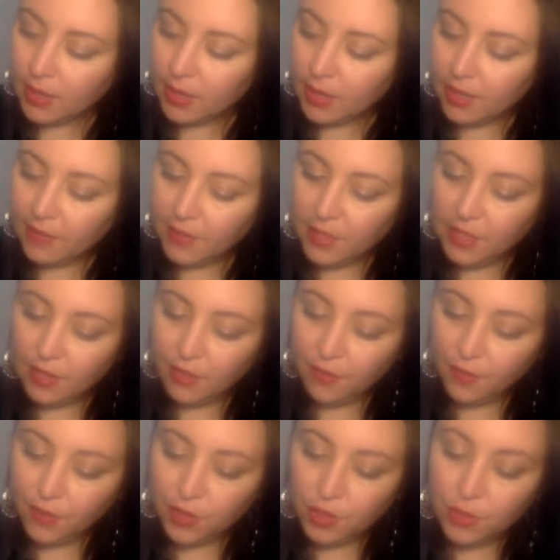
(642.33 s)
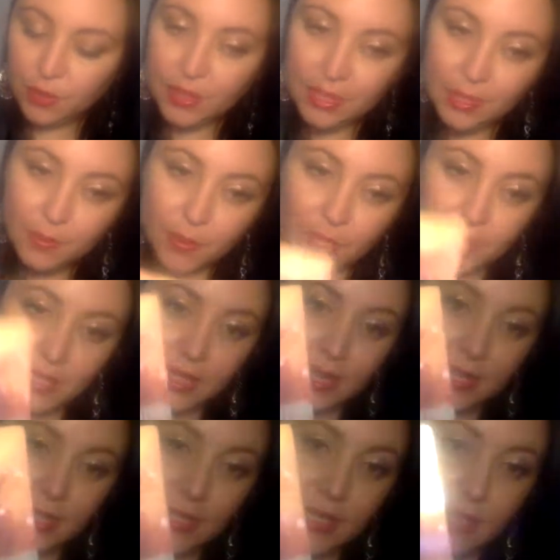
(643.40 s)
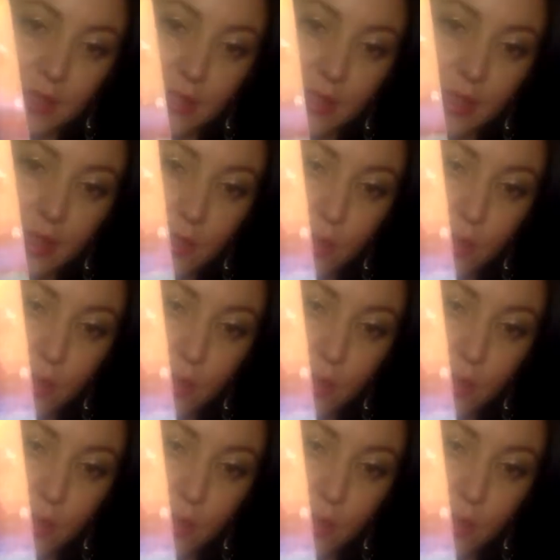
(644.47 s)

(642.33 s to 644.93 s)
In the near future with this person, I see the